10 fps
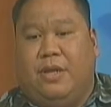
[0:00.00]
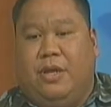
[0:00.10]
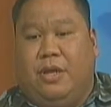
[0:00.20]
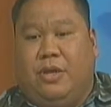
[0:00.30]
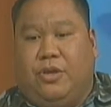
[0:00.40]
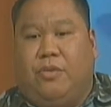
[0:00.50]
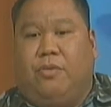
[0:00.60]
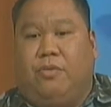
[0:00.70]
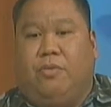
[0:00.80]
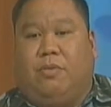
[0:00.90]

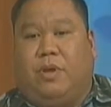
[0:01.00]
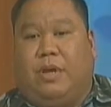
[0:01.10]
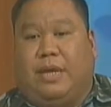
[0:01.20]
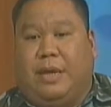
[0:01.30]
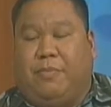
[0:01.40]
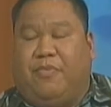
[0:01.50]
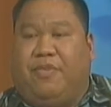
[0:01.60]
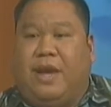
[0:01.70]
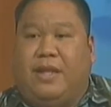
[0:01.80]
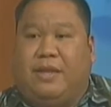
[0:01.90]
you can
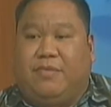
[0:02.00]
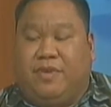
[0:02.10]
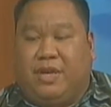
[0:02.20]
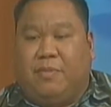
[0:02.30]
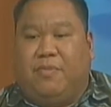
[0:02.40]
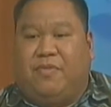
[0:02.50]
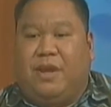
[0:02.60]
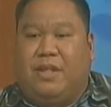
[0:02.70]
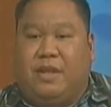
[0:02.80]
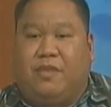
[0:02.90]
provide, if you can provide the
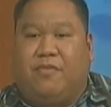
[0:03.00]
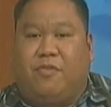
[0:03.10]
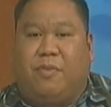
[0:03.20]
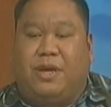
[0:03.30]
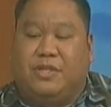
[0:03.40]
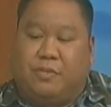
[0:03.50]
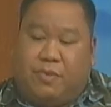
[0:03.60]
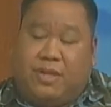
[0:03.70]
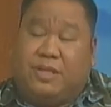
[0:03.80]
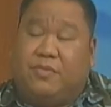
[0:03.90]
information
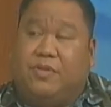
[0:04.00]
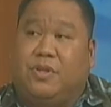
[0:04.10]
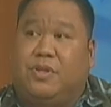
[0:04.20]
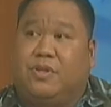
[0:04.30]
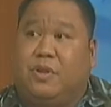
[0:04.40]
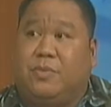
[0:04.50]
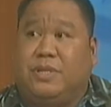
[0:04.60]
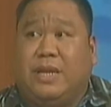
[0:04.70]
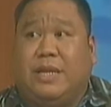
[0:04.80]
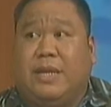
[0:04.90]
relative to this
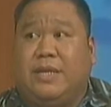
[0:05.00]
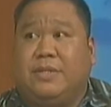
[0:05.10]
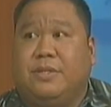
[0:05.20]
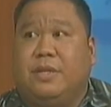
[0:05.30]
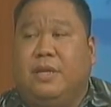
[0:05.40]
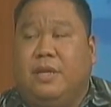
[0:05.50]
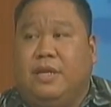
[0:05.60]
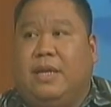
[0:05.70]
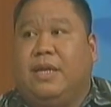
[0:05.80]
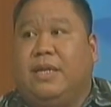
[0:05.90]
homicide case
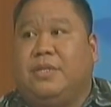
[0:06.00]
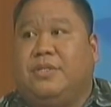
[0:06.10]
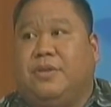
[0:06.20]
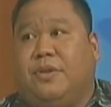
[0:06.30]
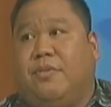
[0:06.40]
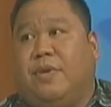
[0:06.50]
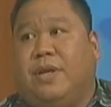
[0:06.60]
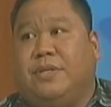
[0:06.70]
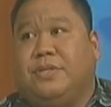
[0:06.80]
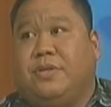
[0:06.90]
that leads to an
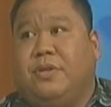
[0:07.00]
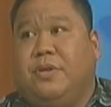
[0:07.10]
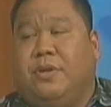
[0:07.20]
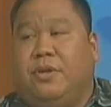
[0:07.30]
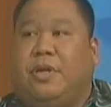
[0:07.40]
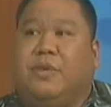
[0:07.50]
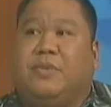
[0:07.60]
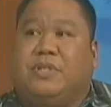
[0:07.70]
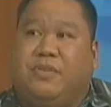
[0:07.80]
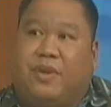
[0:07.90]
arrest, you can
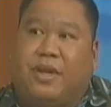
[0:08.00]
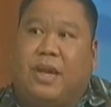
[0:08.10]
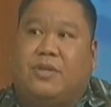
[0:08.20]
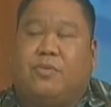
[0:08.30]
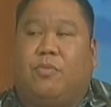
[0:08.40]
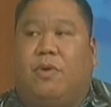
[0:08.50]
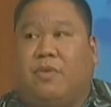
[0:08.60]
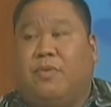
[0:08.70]
receive a cash reward of up to